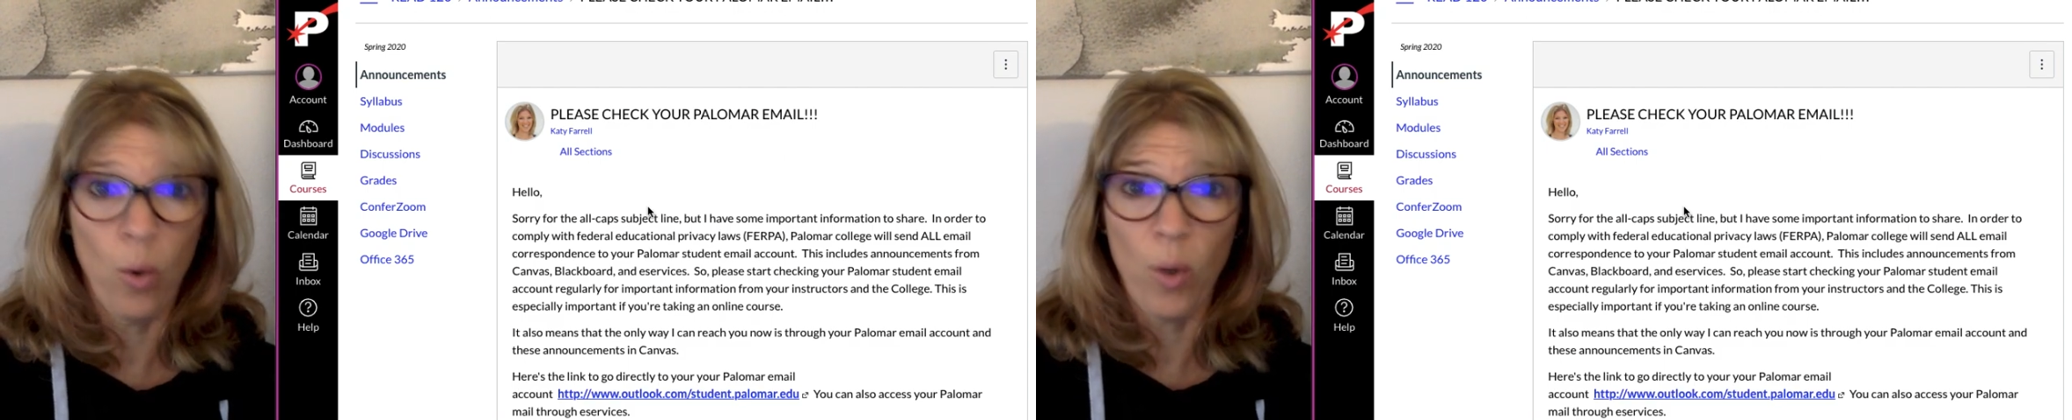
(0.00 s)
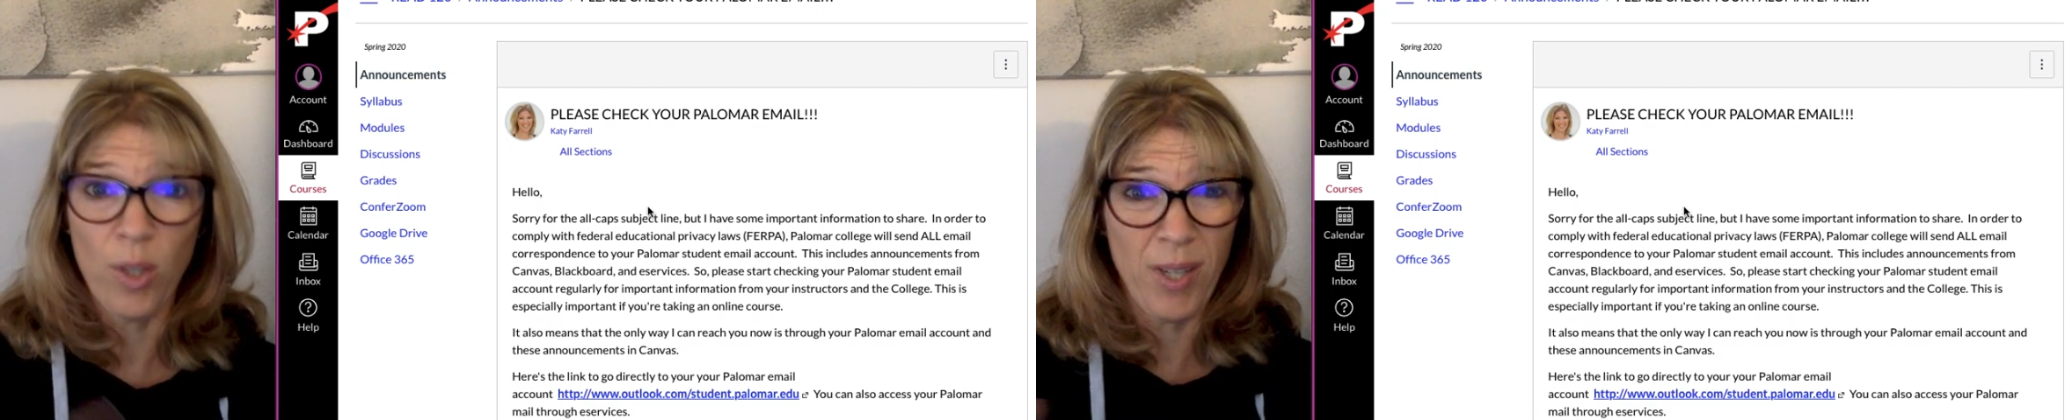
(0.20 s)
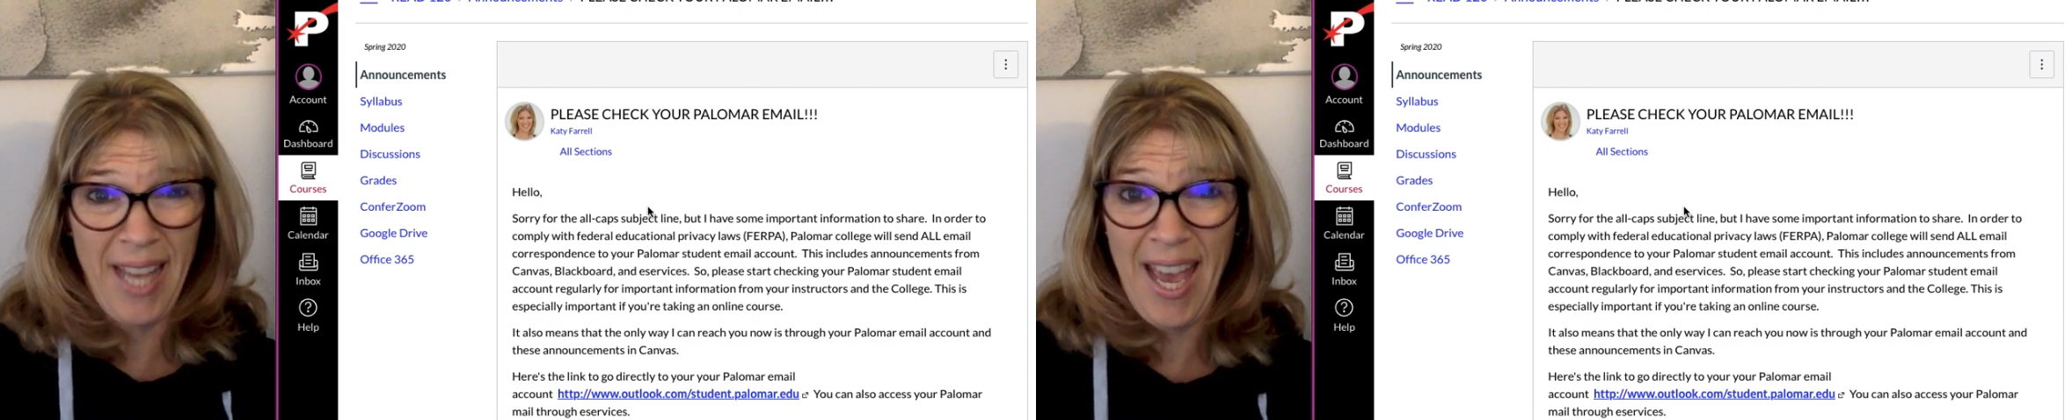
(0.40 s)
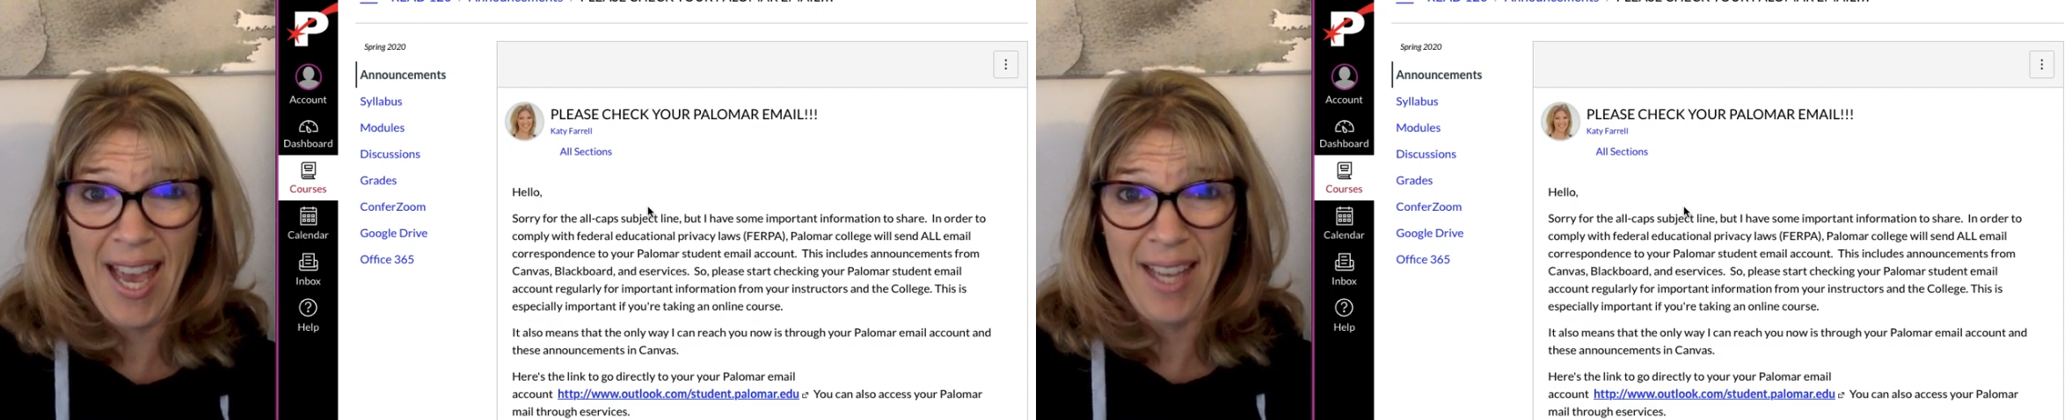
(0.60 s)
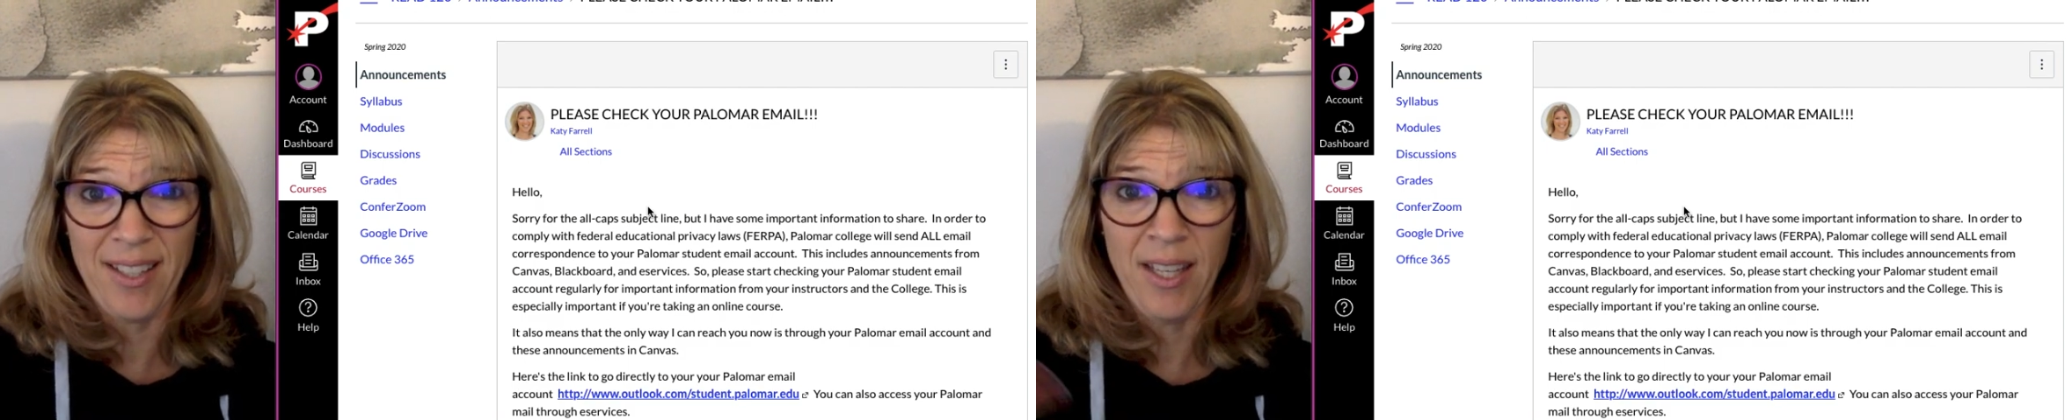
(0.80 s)
or you can
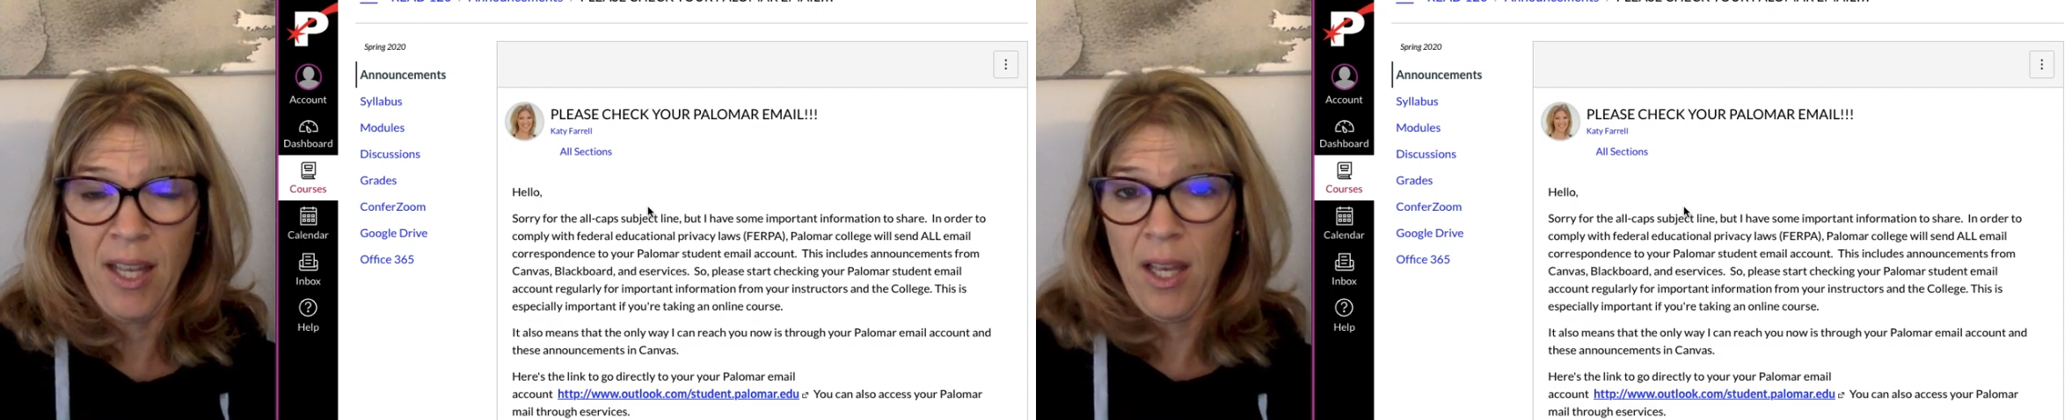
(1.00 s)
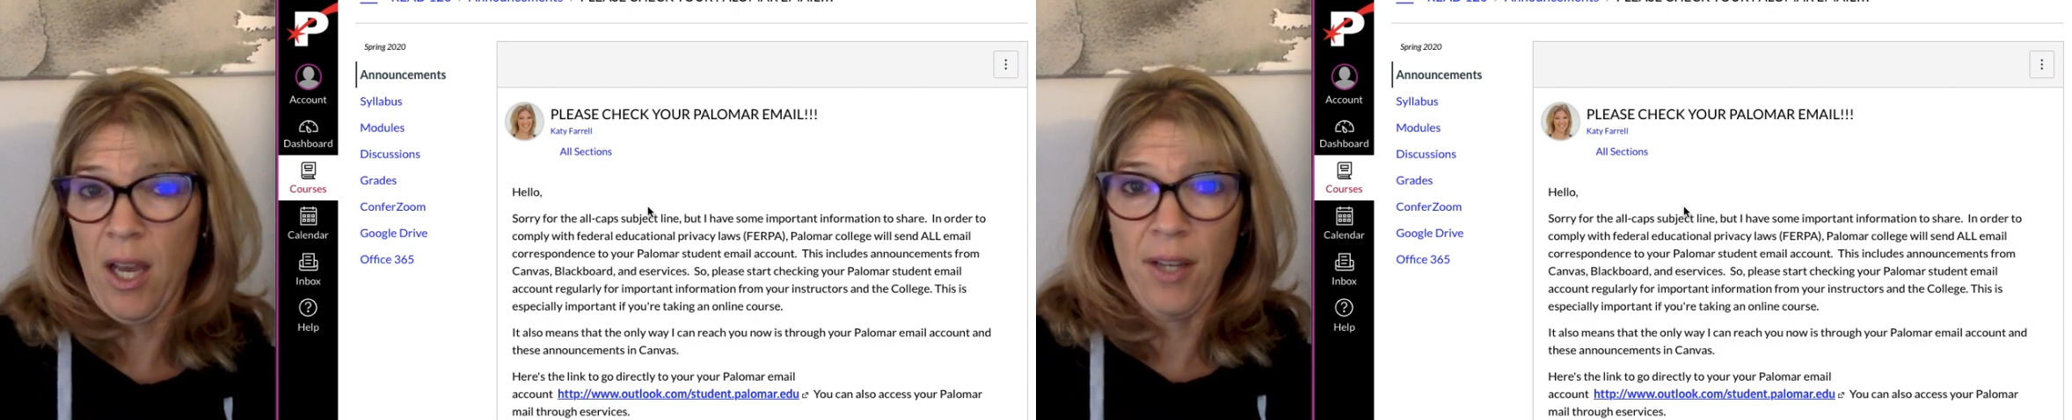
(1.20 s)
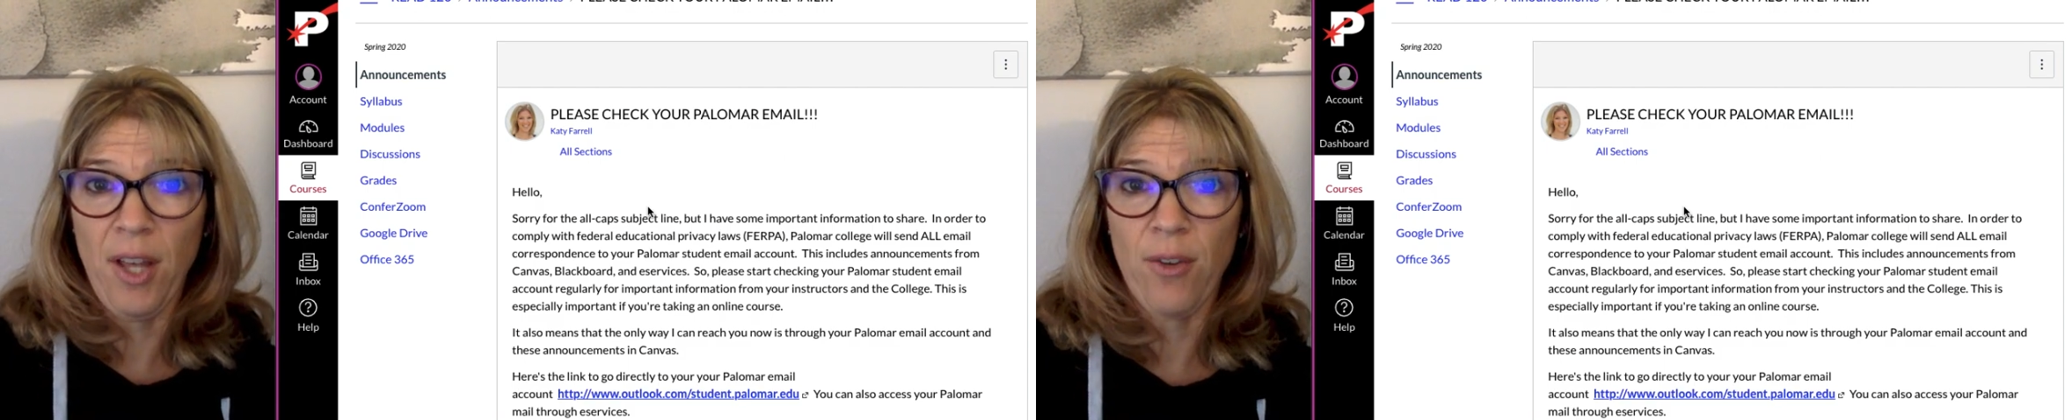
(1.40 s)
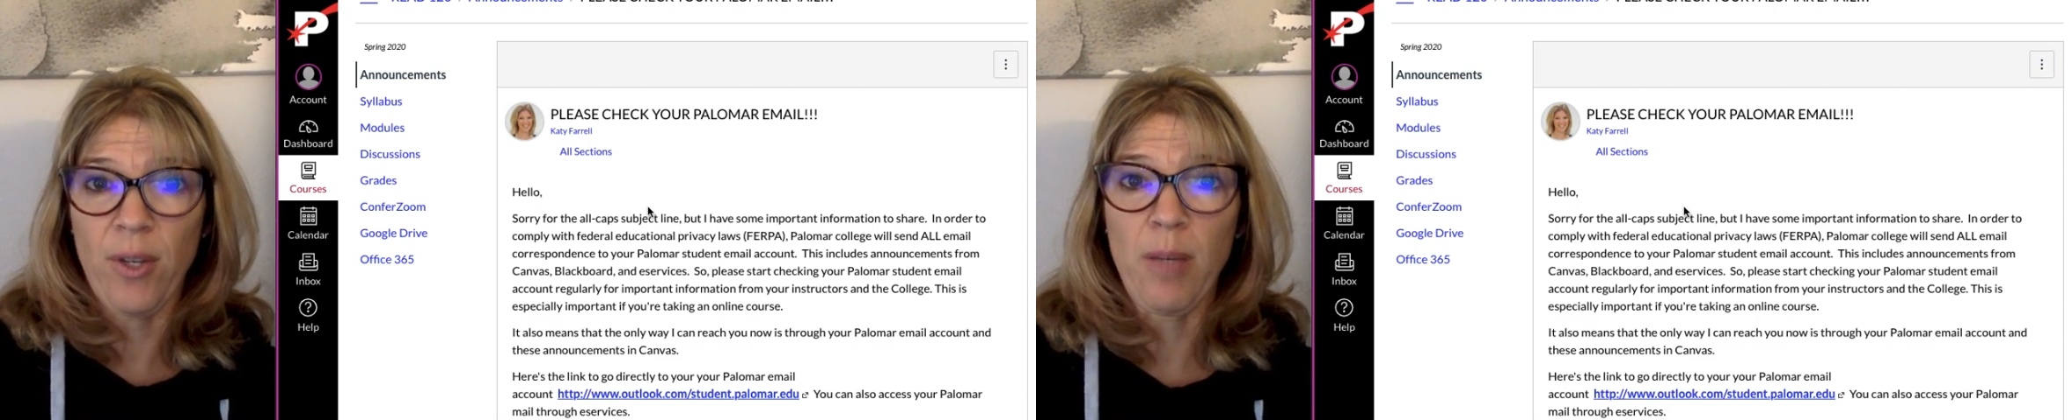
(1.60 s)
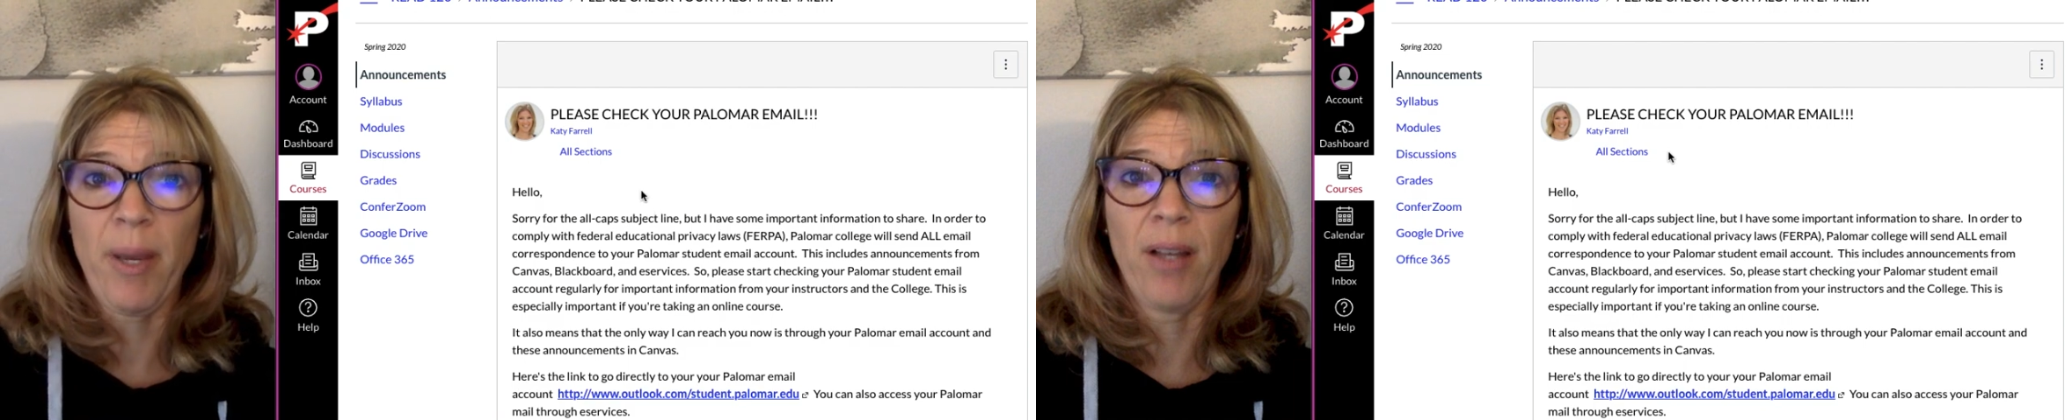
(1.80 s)
add another
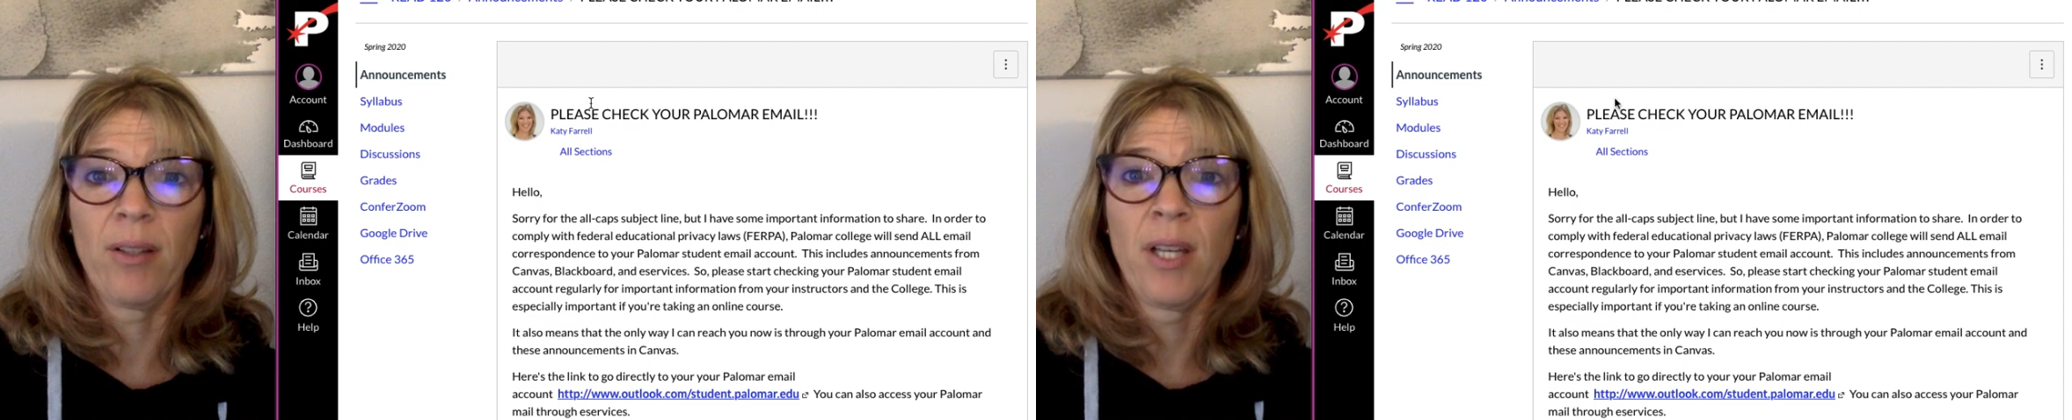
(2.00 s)
email.